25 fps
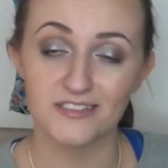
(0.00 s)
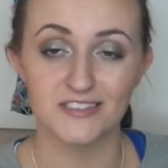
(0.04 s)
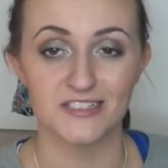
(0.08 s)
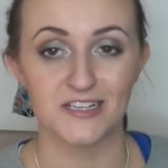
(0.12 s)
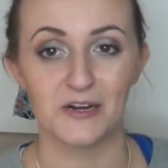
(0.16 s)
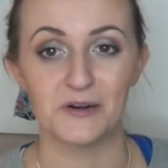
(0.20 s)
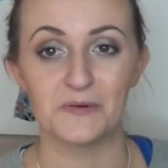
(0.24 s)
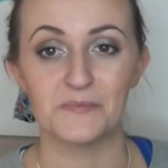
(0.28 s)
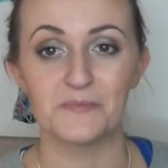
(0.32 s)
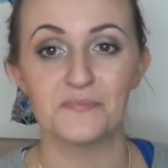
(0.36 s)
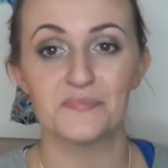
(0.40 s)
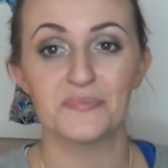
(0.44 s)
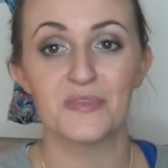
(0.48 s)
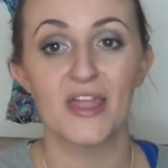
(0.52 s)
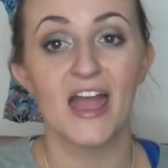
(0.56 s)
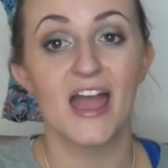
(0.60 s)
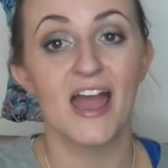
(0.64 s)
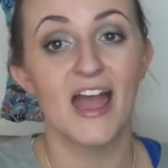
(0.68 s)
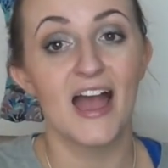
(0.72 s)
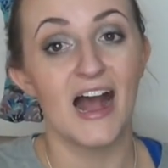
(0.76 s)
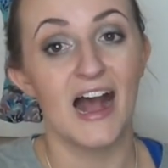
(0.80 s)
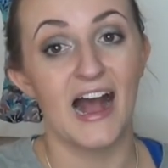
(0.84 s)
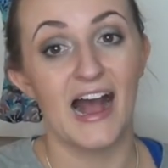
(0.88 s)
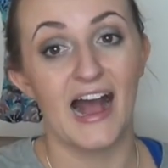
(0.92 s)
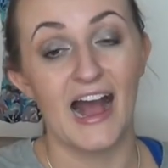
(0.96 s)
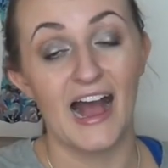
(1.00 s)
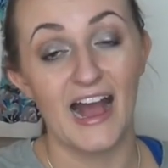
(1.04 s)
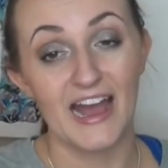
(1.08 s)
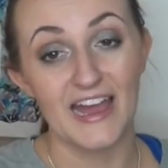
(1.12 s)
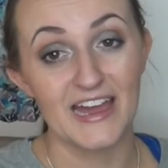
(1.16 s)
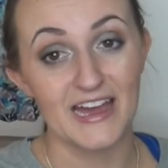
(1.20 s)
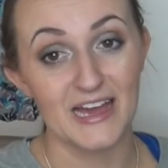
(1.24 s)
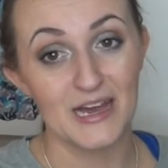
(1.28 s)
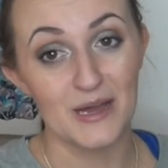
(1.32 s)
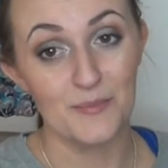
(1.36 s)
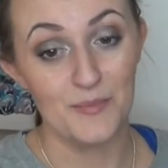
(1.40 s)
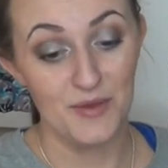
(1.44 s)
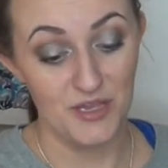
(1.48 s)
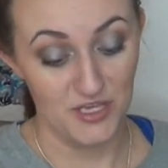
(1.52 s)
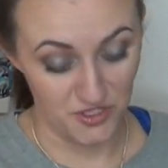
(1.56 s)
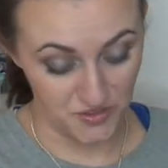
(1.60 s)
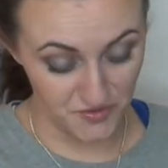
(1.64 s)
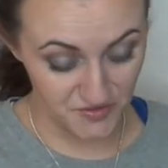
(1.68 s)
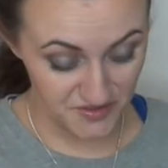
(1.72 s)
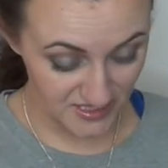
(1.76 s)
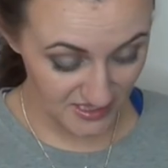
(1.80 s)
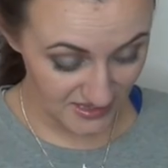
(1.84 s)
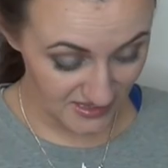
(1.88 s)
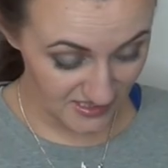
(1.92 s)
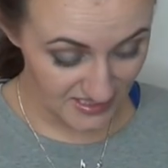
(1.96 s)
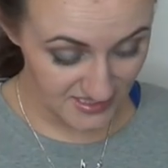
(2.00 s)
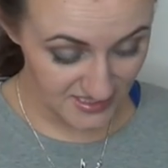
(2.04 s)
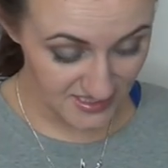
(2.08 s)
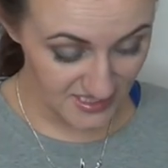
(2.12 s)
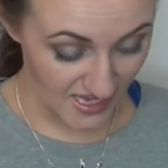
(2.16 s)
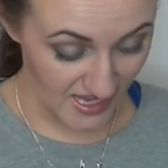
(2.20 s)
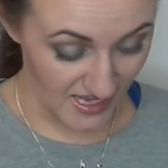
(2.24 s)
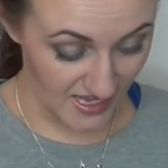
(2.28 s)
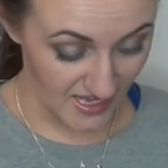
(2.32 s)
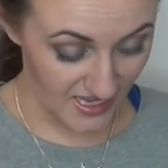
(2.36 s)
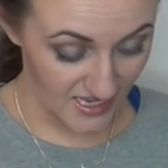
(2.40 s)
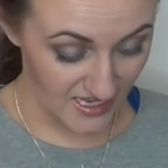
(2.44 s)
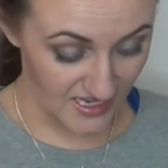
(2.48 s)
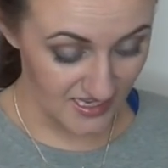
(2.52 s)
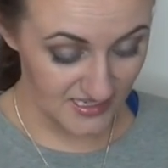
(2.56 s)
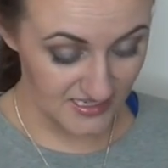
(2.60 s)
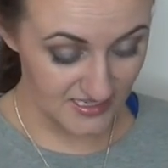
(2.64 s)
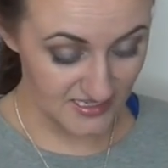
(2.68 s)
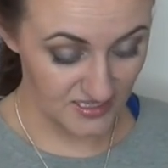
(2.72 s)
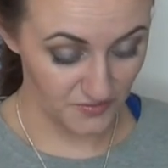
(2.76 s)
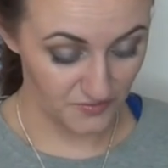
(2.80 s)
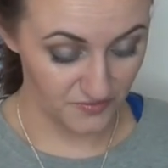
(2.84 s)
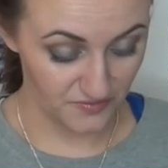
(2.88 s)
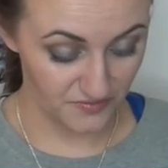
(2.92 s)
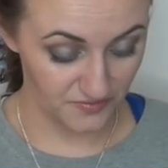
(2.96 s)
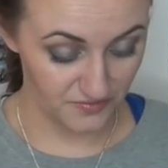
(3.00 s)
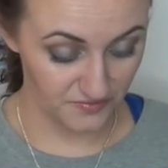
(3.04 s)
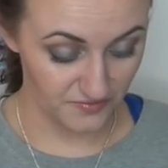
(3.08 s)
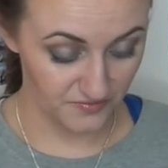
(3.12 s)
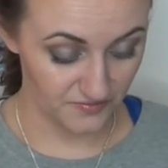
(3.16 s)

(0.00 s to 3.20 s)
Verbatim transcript: So I am using this, and